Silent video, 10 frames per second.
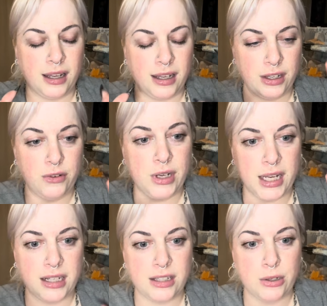you
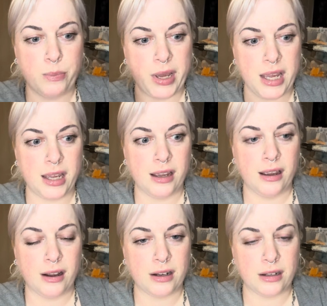need to be
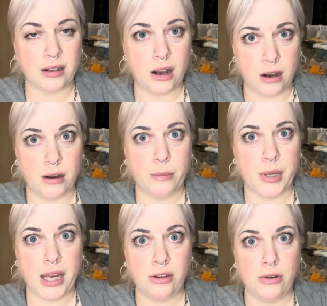calm,
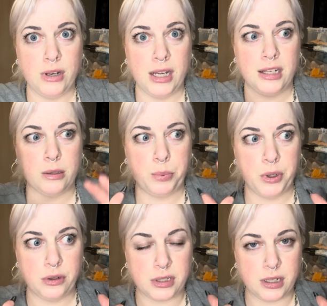and you need to put
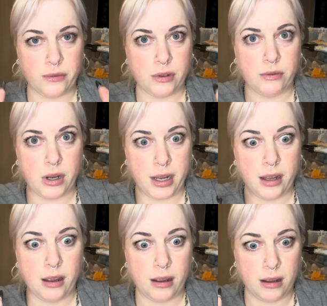yourself in the right
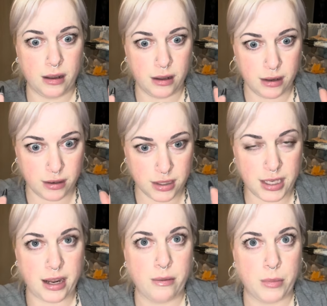state of